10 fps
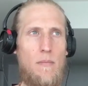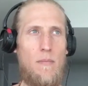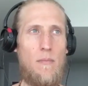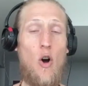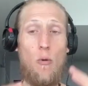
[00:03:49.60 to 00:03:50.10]

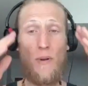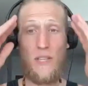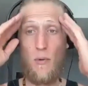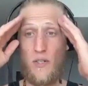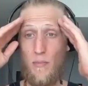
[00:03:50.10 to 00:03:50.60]
Oh, but the
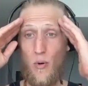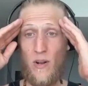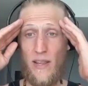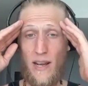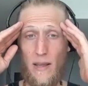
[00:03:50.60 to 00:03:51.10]
most
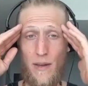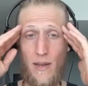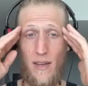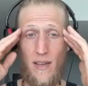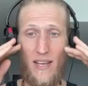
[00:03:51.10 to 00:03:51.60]
important thing I
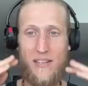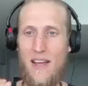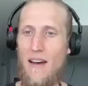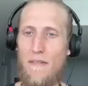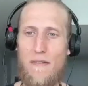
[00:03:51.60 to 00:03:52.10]
think is to
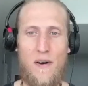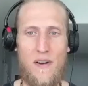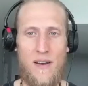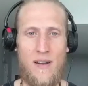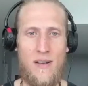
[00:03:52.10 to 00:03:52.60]
have
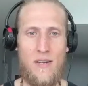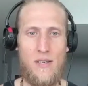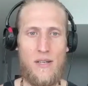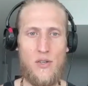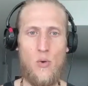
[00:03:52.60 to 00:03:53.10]
fun.
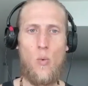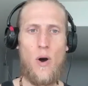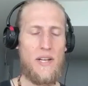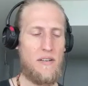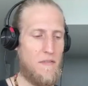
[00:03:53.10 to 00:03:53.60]
So, what
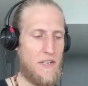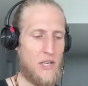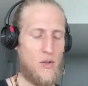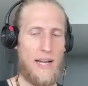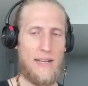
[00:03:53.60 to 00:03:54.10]
is a
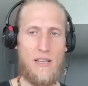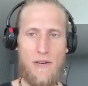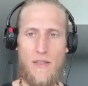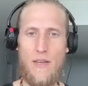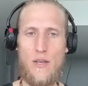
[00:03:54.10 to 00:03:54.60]
physical activity
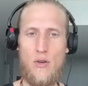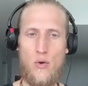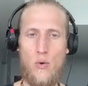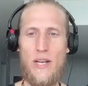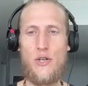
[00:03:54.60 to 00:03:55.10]
that
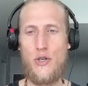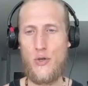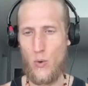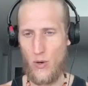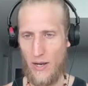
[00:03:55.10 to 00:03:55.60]
you
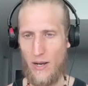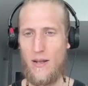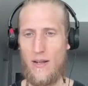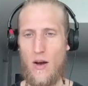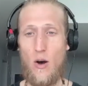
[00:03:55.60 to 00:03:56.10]
enjoy
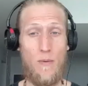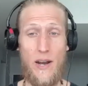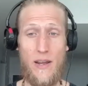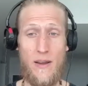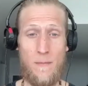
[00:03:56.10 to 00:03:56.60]

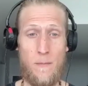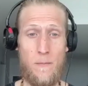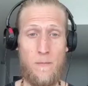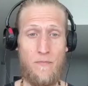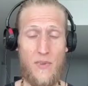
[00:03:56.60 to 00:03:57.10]
already?
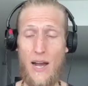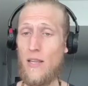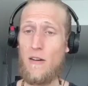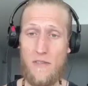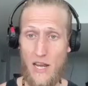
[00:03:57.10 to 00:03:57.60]
I
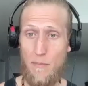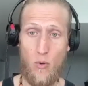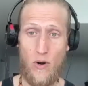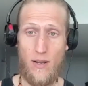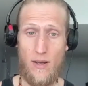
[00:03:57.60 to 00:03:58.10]
love
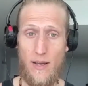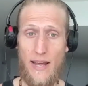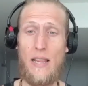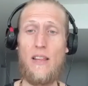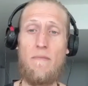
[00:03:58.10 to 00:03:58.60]
skateboarding and I
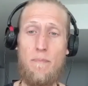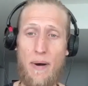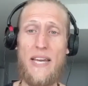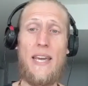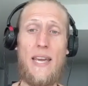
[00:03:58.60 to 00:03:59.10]
love
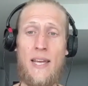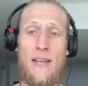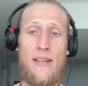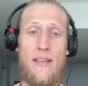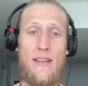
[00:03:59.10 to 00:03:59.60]
biking.
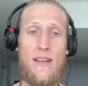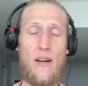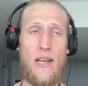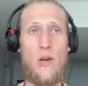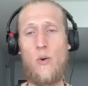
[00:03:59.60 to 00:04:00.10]

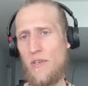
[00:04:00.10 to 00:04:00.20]
Okay, cool. I'm just